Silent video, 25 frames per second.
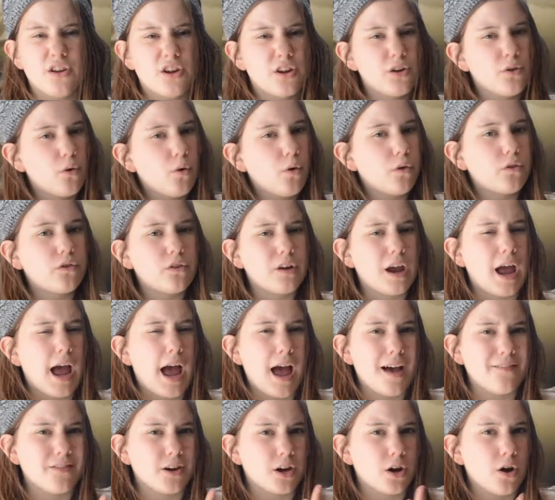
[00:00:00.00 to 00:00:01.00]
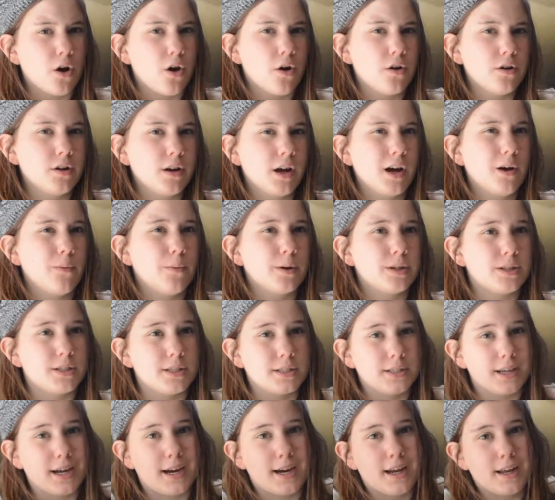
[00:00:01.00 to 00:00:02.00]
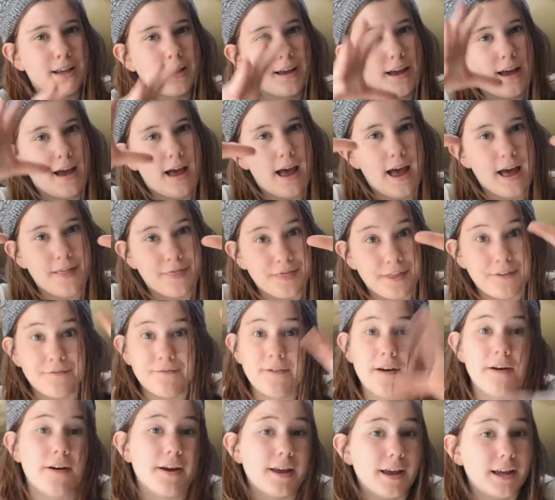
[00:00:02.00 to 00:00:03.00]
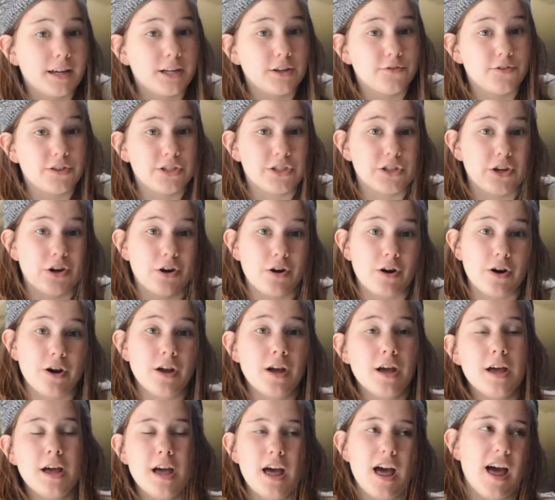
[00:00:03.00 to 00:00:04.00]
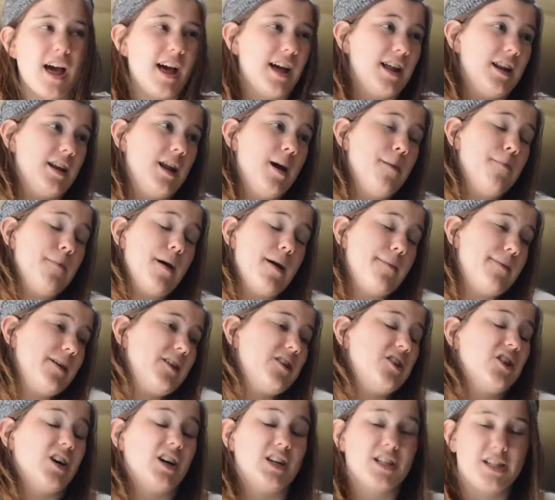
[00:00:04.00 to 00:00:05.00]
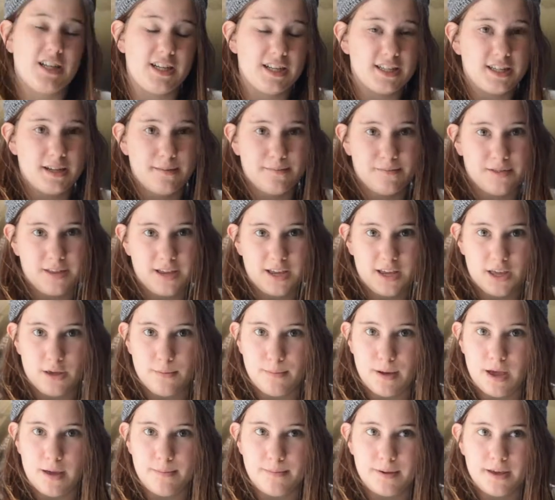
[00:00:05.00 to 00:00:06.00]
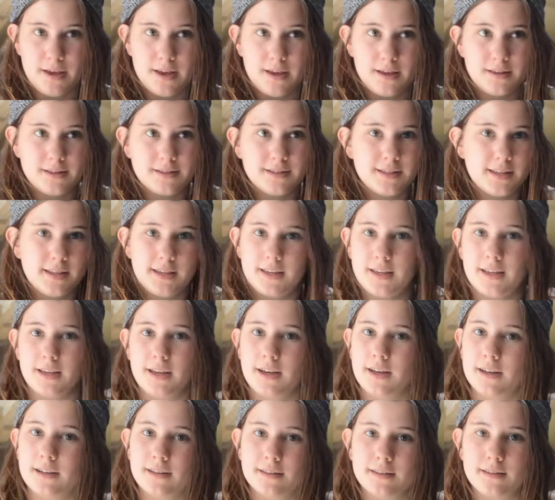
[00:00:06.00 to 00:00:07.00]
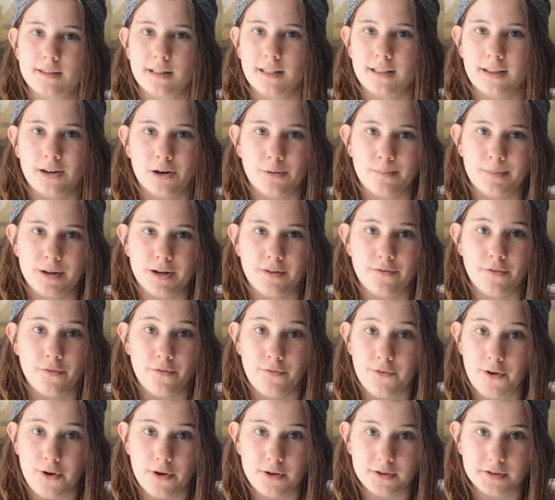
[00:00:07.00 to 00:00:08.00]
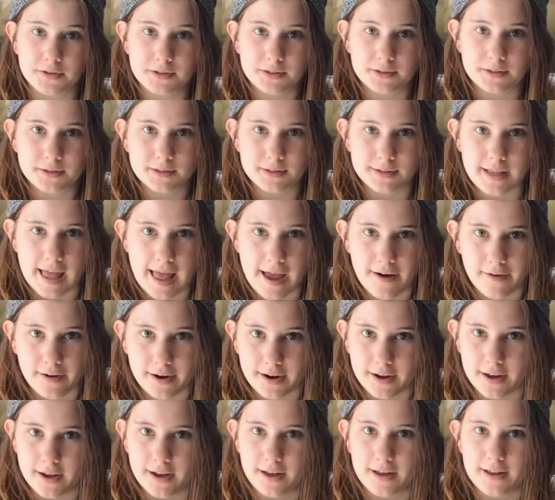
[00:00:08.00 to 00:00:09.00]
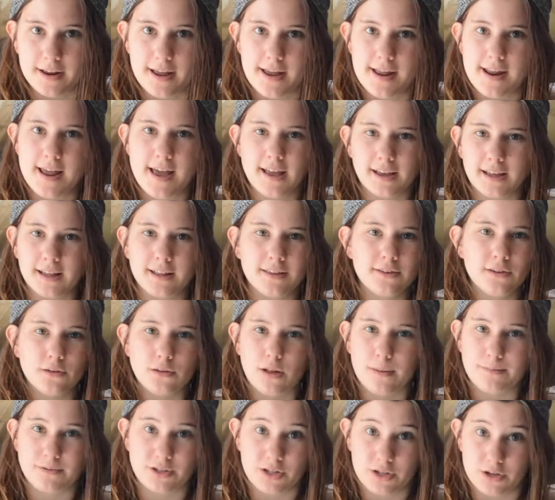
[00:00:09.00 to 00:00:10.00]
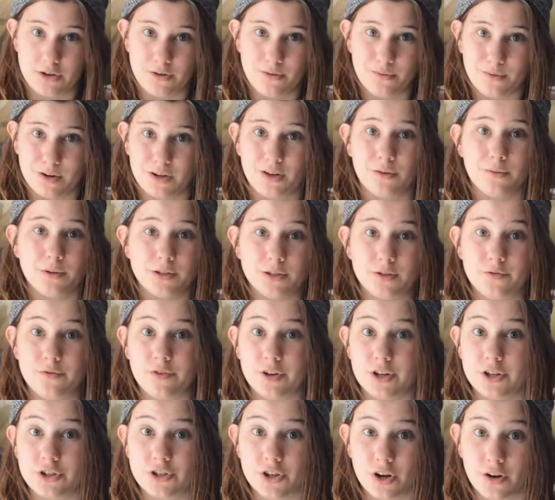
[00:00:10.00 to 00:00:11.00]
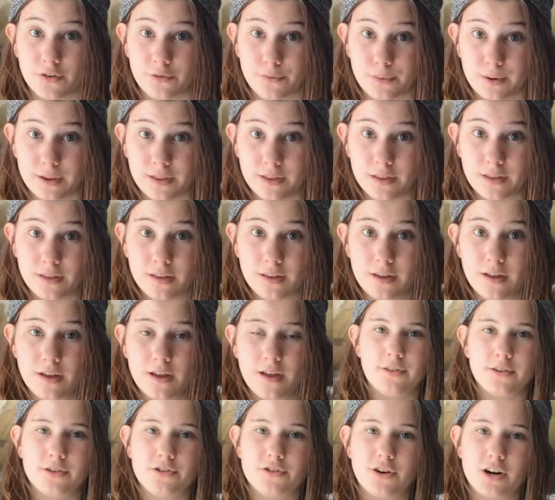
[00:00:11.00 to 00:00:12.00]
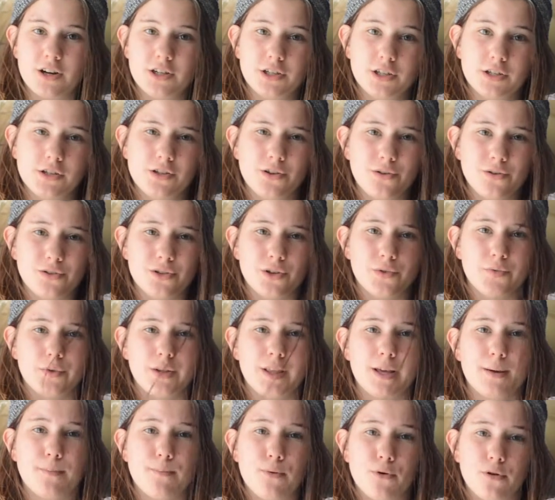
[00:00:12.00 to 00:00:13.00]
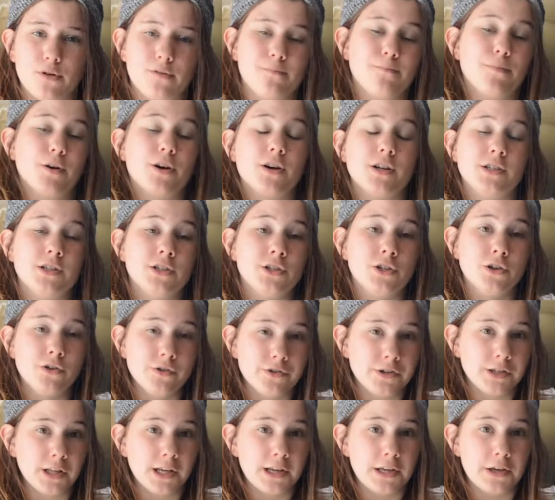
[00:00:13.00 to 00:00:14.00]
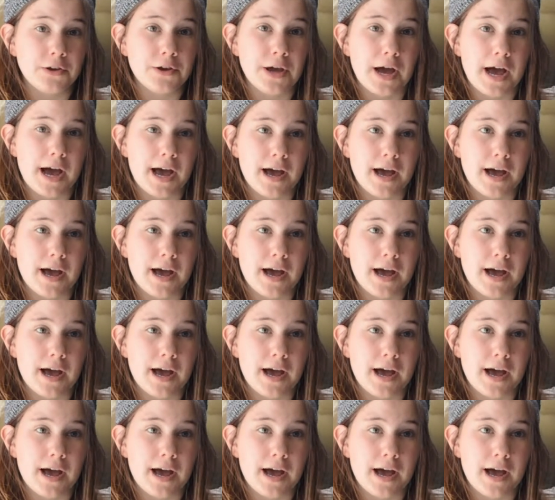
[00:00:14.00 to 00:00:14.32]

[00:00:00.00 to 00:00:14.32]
you can also have a coda, which is like at the very end of a song, and it may be chanting something, you may be singing a little bit of a verse area. It's all up to you what you want to finish off with. The structure is also really important because usually